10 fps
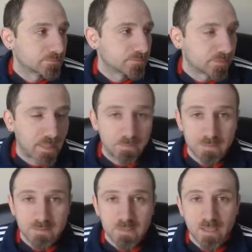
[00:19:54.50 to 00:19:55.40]
can
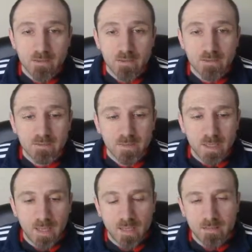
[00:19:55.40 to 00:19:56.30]
be scary.
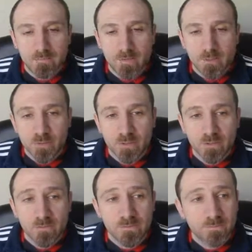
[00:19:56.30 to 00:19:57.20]
And V-trigger use.